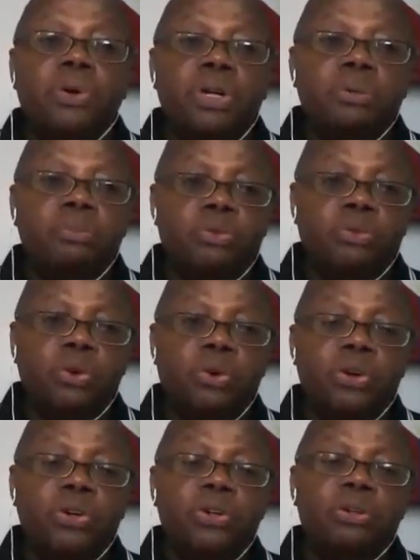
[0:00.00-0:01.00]

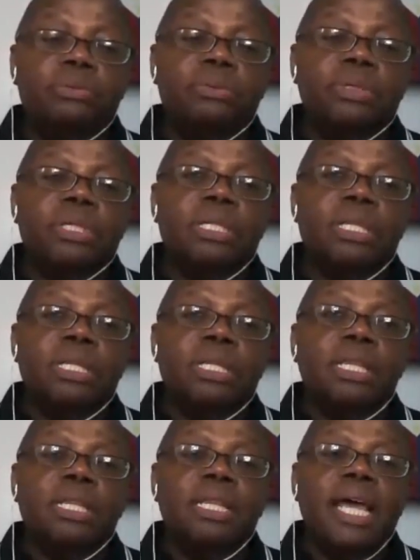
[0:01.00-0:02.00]
foreigner,
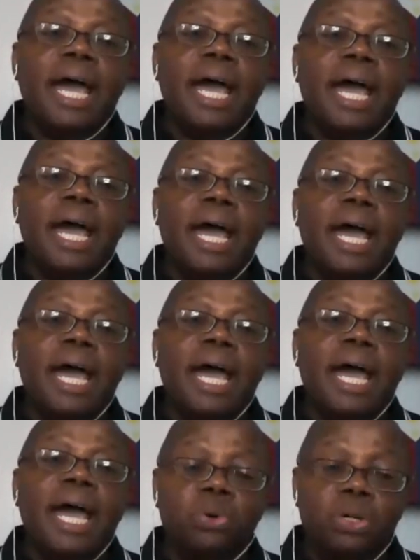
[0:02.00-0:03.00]
that
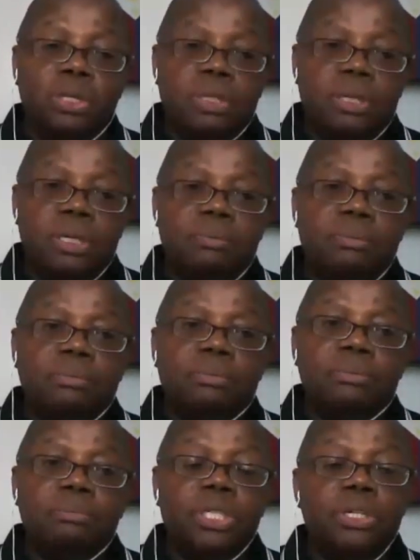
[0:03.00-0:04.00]
can support
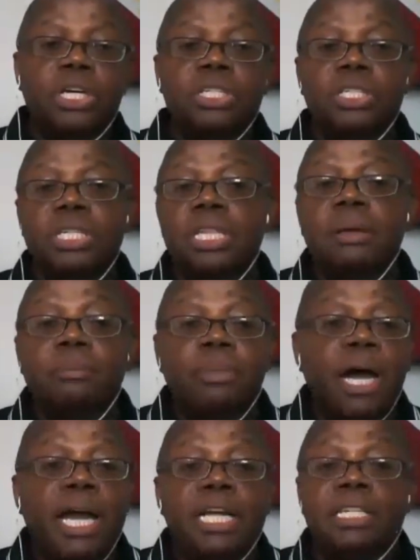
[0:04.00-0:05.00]
them. Because
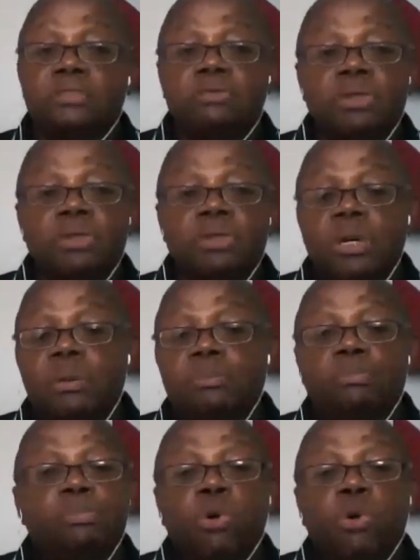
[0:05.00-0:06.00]
in the minds of
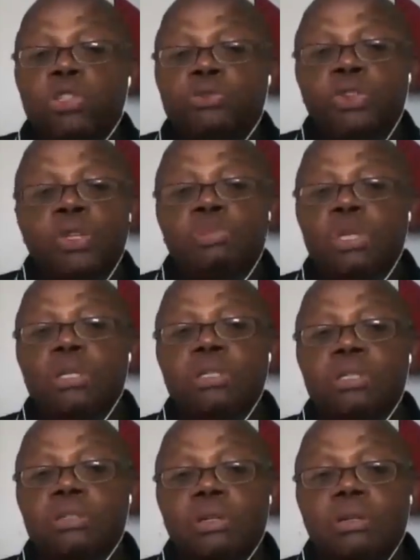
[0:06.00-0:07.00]
most
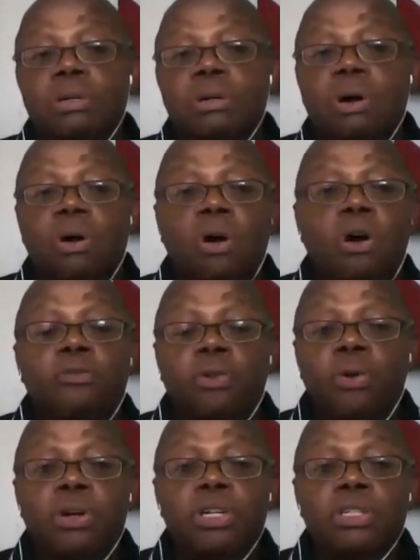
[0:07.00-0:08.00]
Filipinos, all
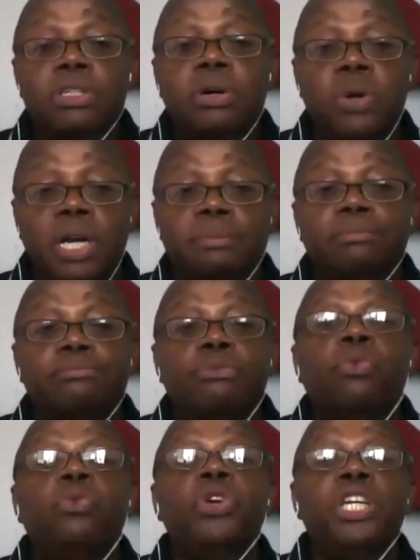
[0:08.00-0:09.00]
foreigners are what?
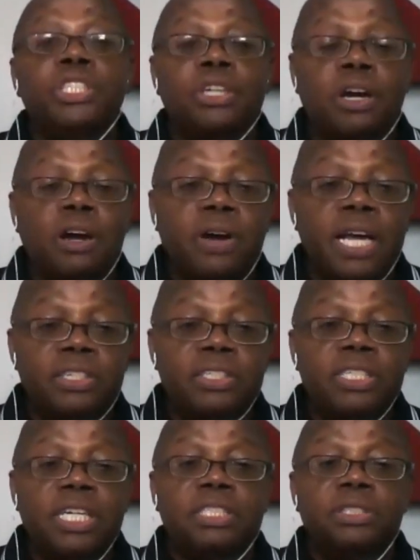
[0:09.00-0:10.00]
Rich,
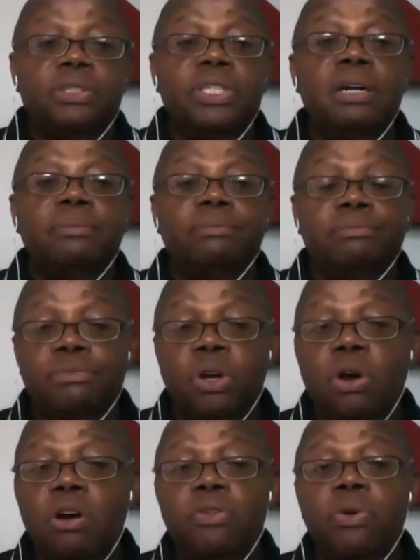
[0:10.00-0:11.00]
R-I-C-H. Yeah,
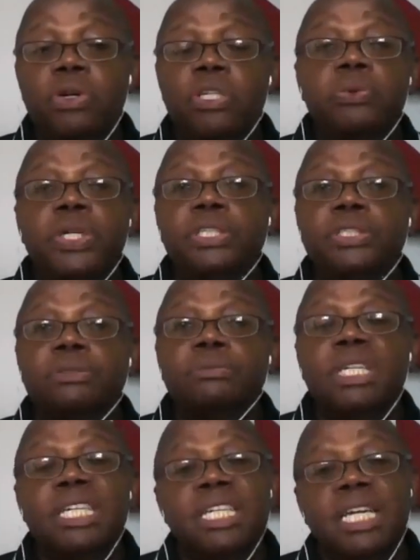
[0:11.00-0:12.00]
all foreigners rich.